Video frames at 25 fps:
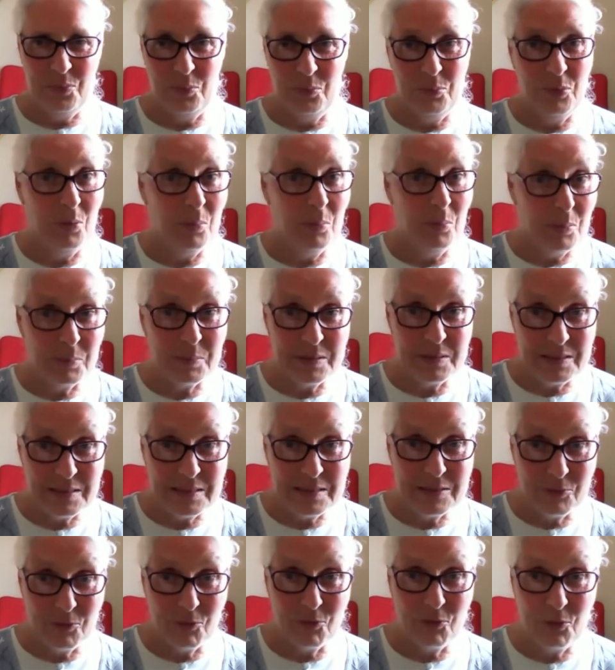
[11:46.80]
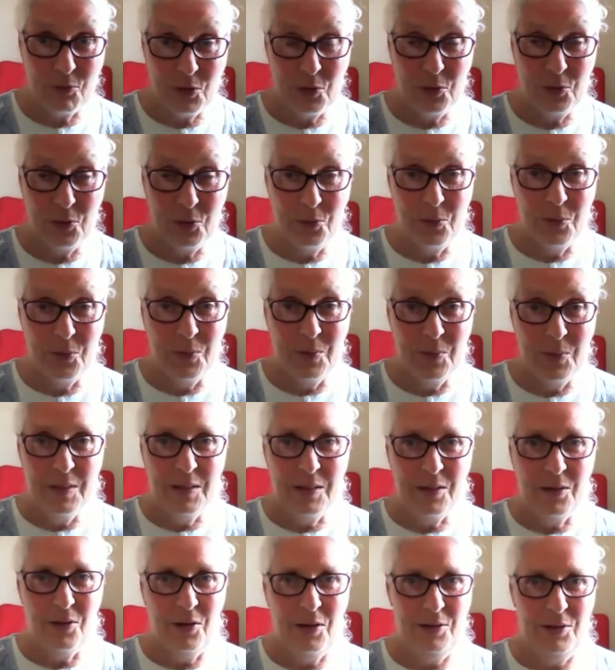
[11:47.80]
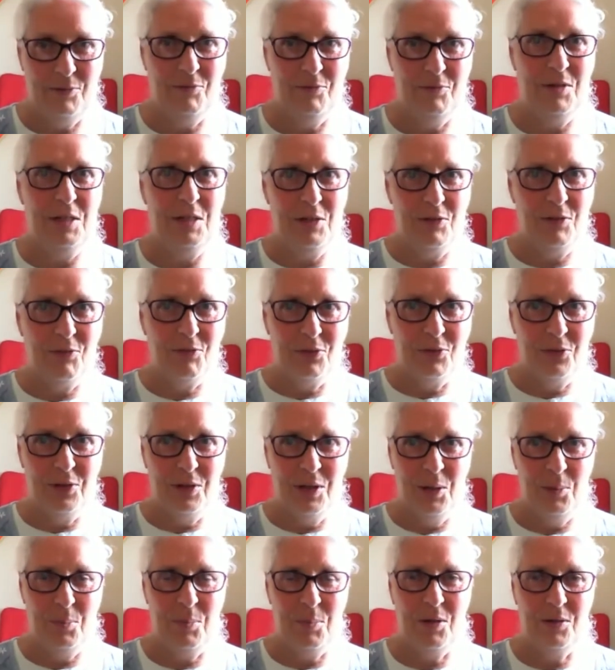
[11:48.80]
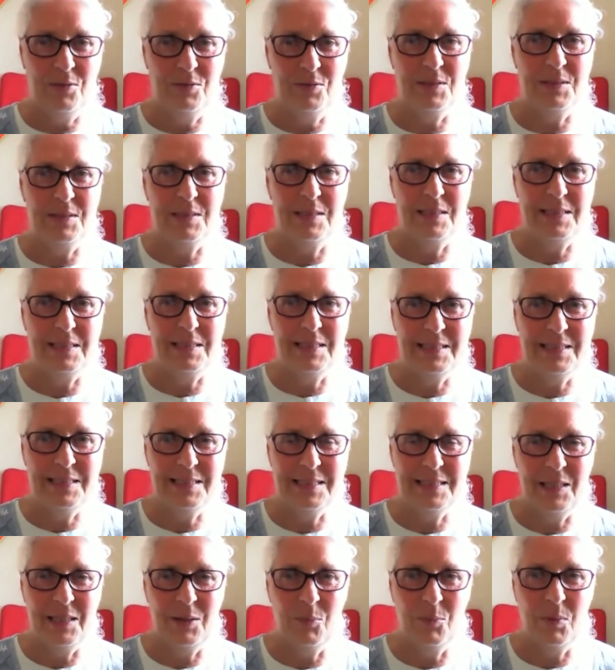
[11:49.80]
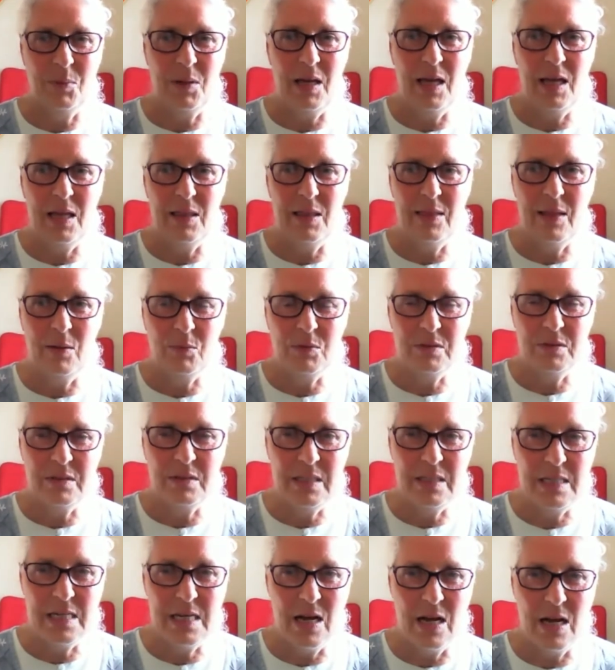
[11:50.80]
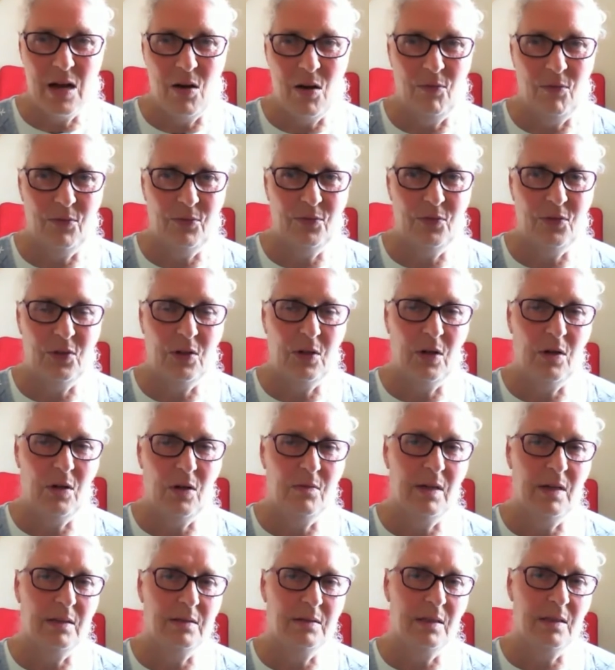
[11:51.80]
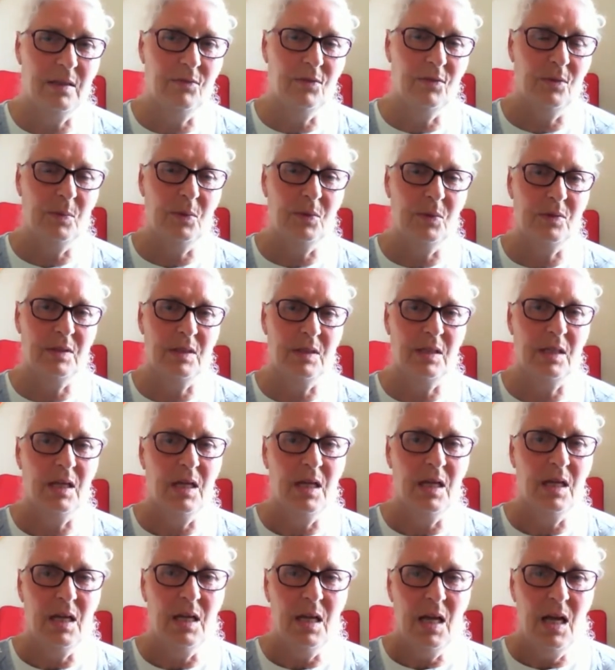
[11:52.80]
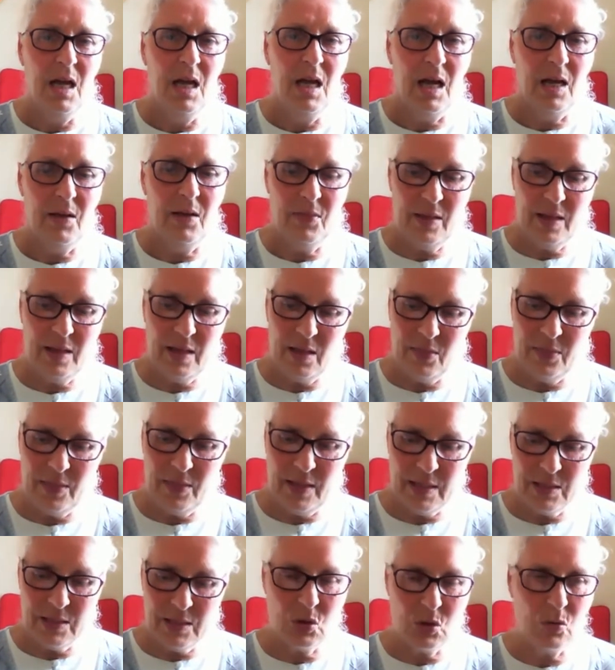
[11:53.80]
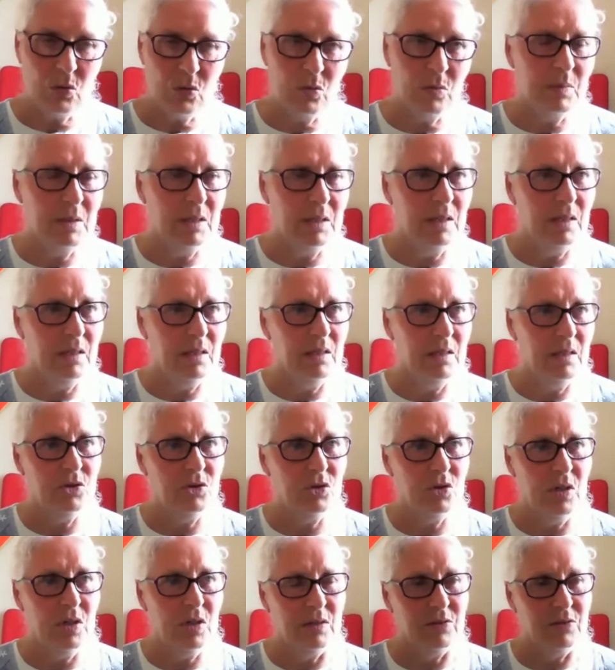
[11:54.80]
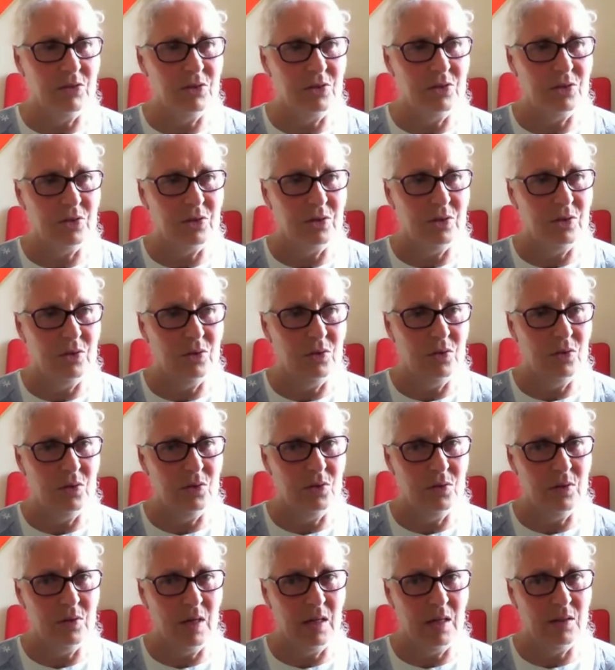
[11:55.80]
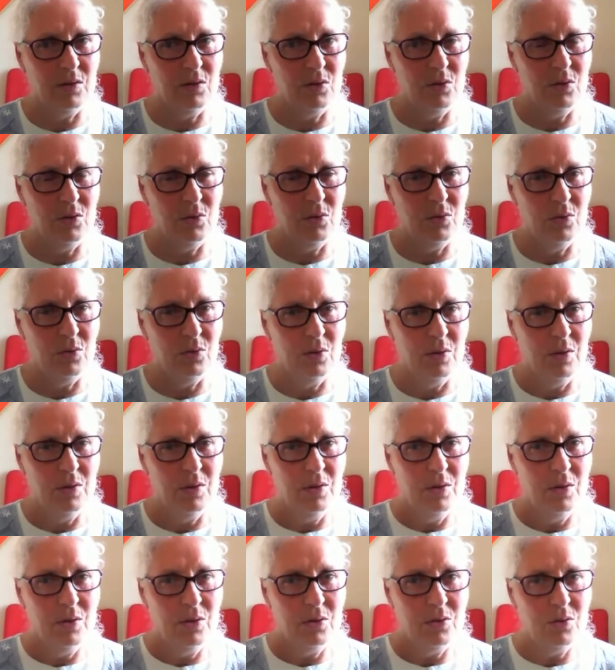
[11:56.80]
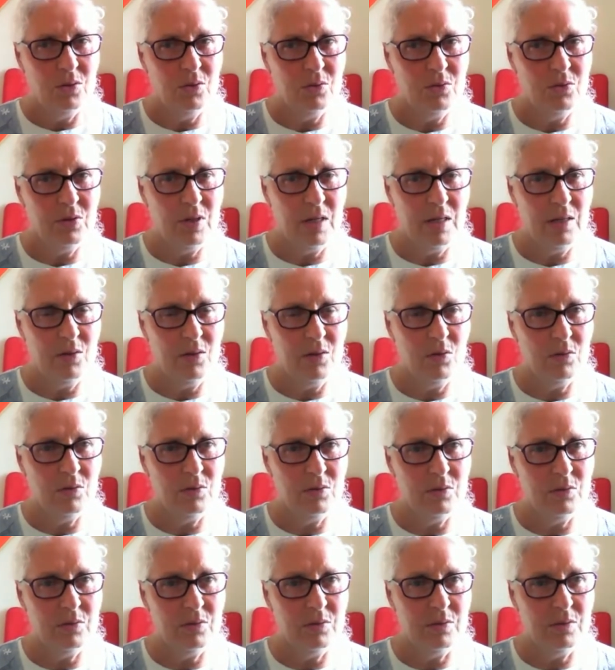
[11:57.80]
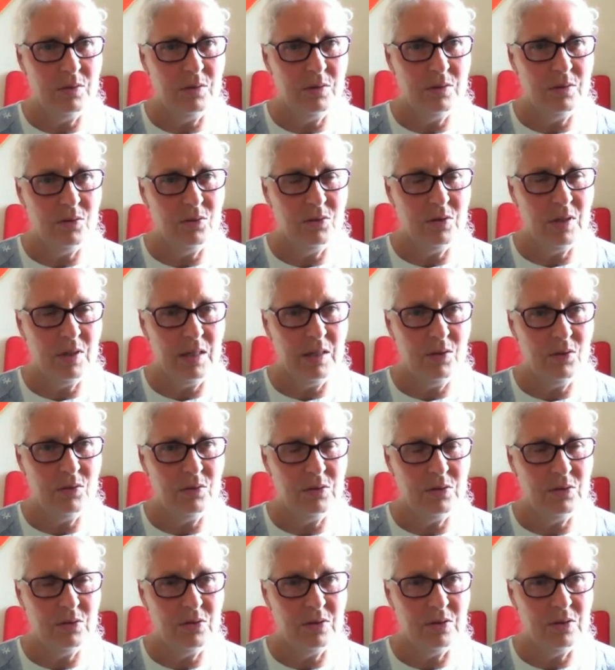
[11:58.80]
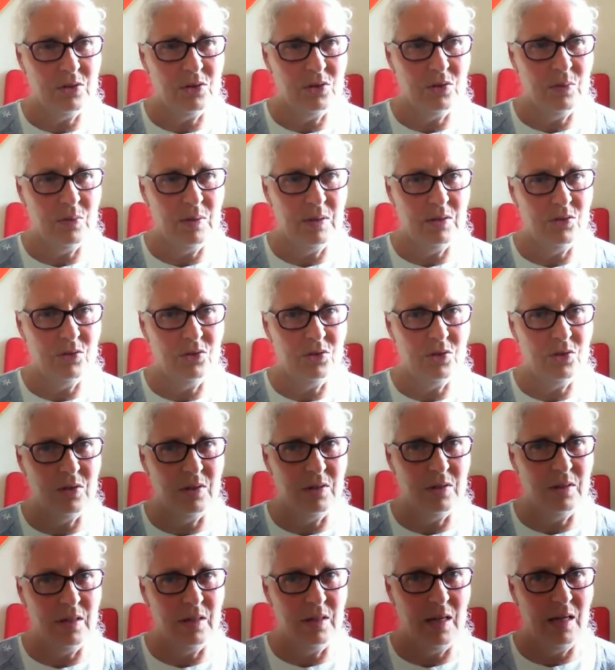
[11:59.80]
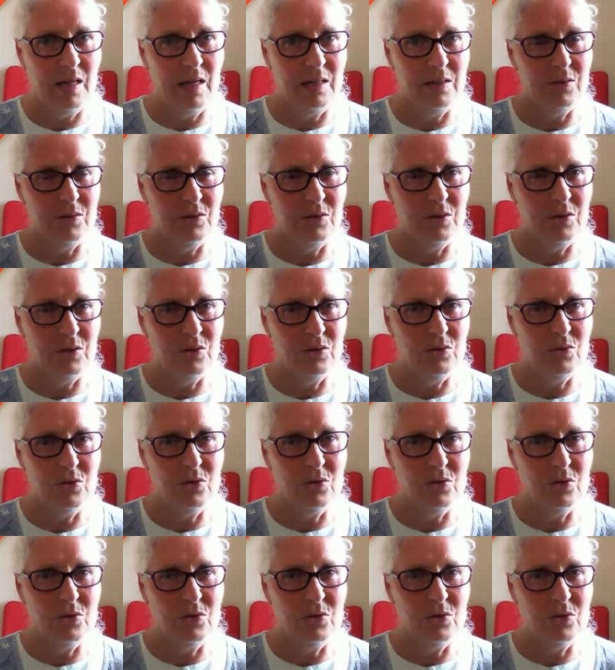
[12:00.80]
probably didn't feel like really full up after they'd eaten it, but there was enough to go around everybody. And that taught me trust, that you take on a situation and you